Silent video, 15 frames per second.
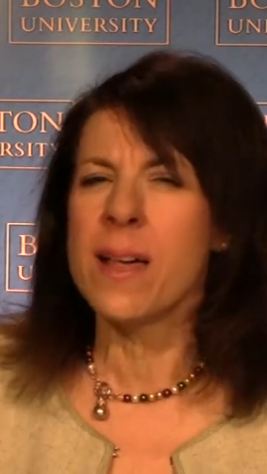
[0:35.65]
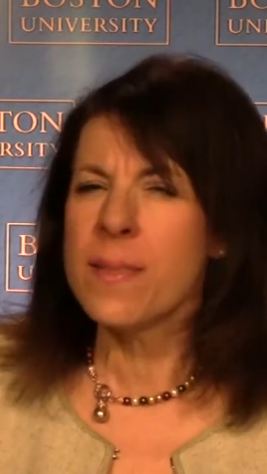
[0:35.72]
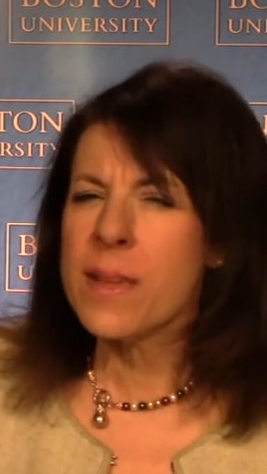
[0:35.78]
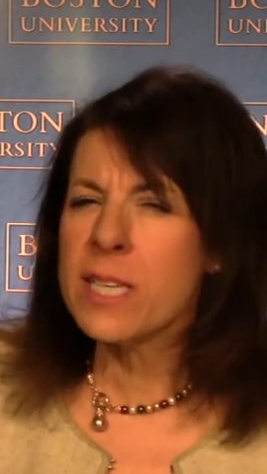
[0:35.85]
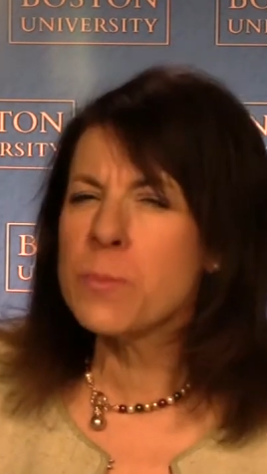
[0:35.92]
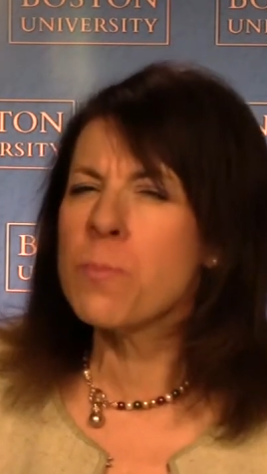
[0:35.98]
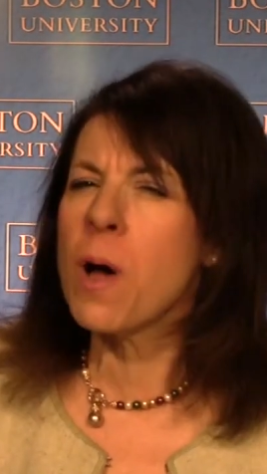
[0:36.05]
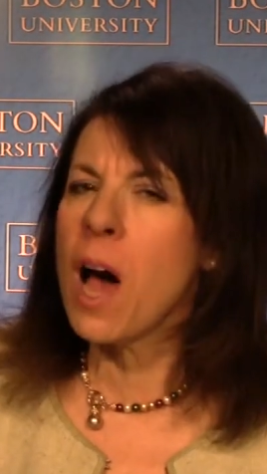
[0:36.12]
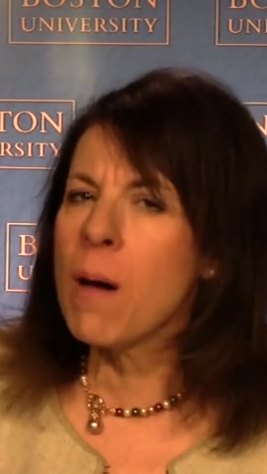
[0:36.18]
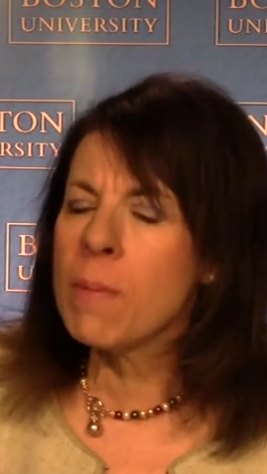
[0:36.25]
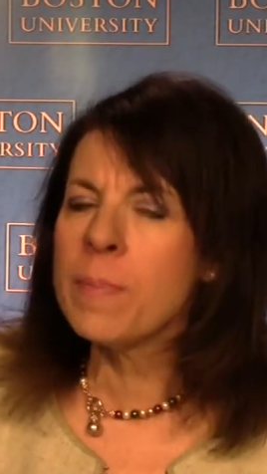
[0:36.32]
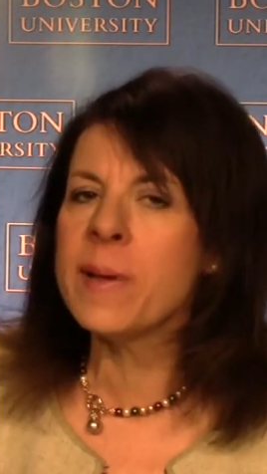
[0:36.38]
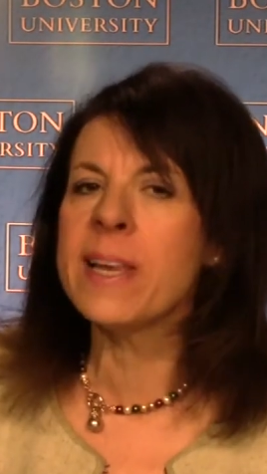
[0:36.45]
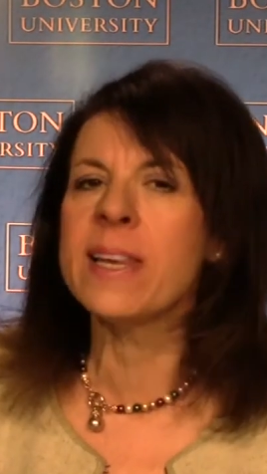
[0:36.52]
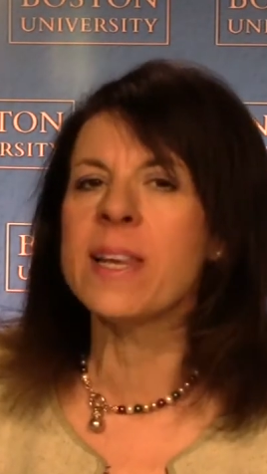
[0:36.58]
there's
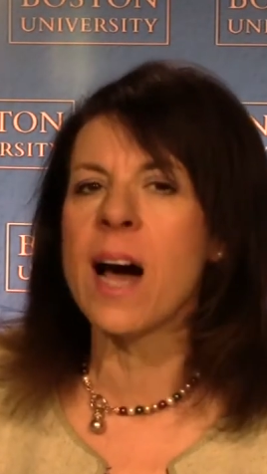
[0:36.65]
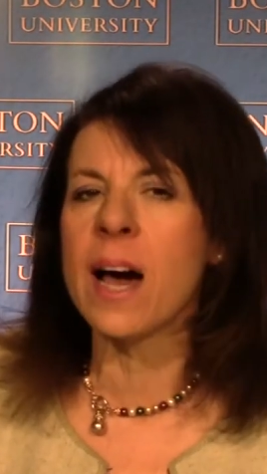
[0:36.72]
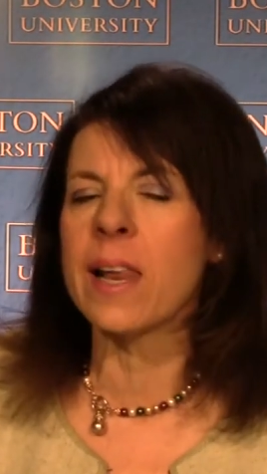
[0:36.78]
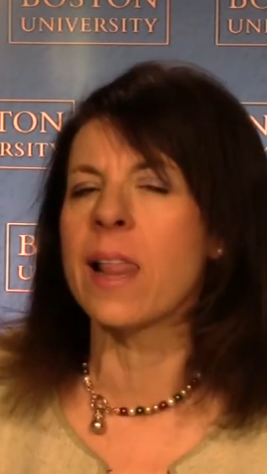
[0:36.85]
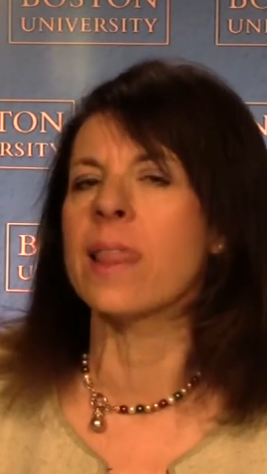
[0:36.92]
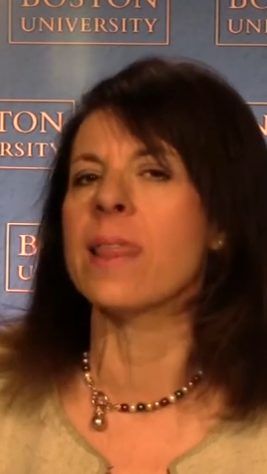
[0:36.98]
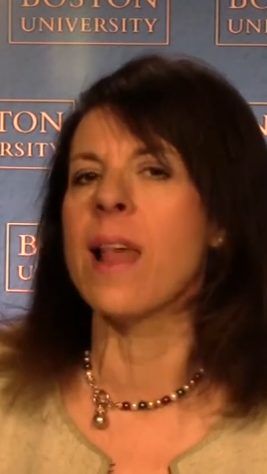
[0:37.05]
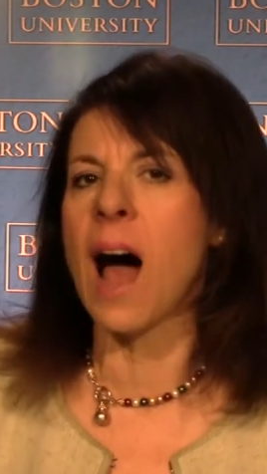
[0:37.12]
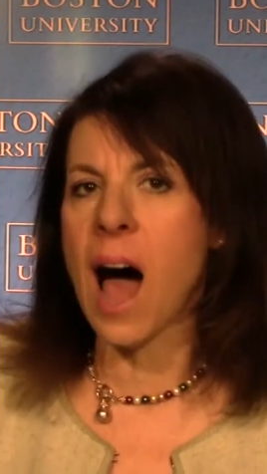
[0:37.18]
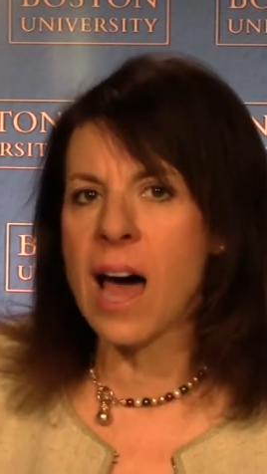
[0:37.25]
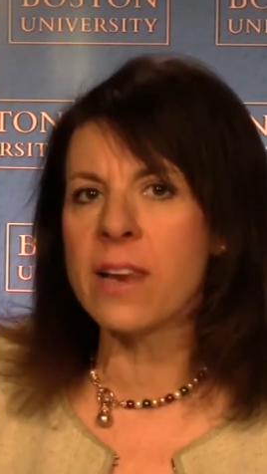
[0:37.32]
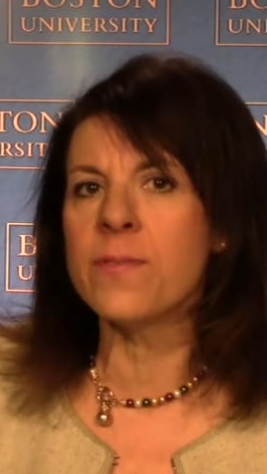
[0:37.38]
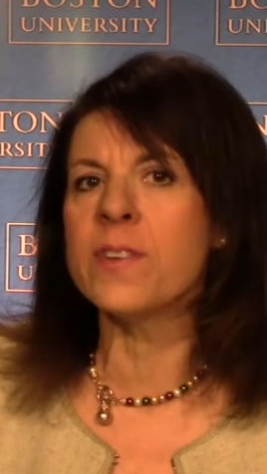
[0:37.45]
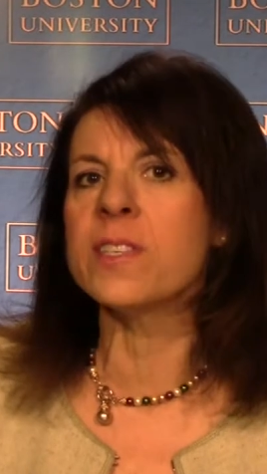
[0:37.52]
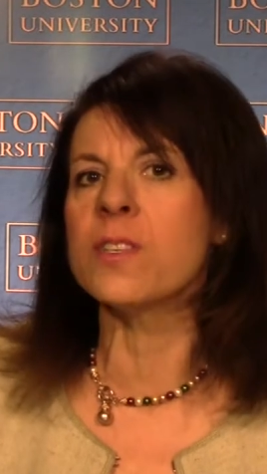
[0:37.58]
probably not a lot
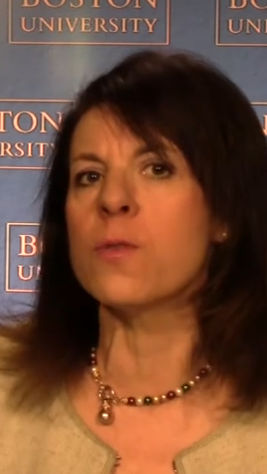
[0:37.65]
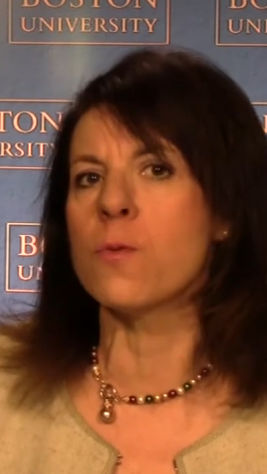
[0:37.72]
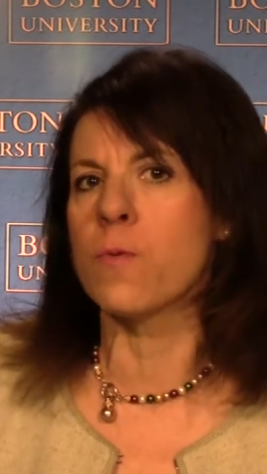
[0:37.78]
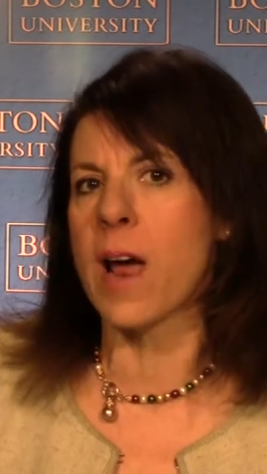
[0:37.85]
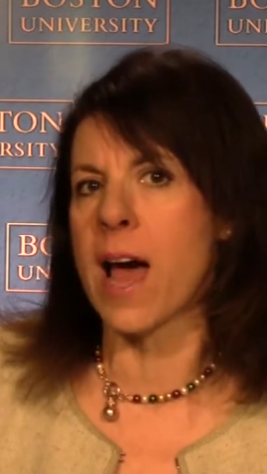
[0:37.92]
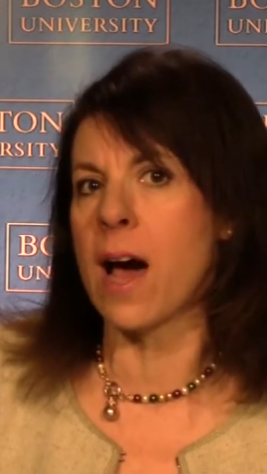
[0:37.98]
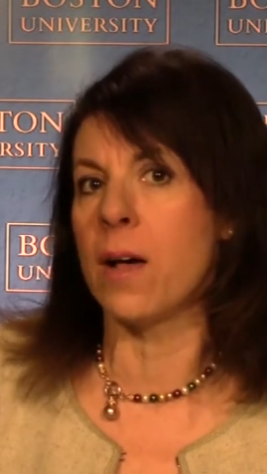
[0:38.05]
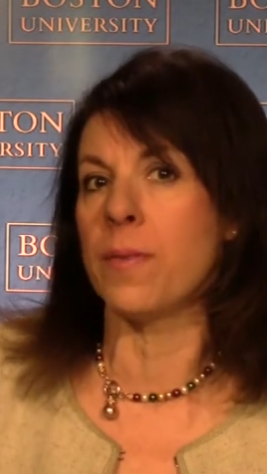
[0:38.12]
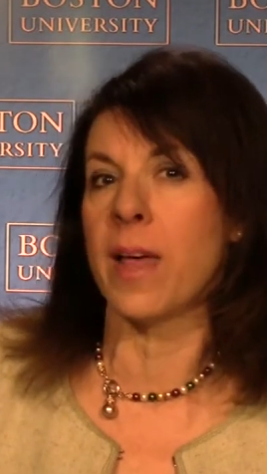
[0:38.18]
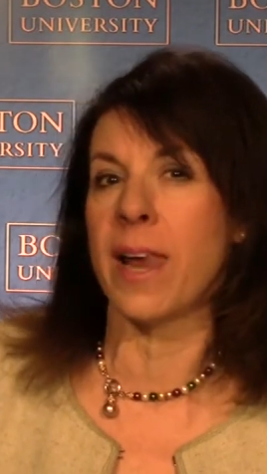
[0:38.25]
of us around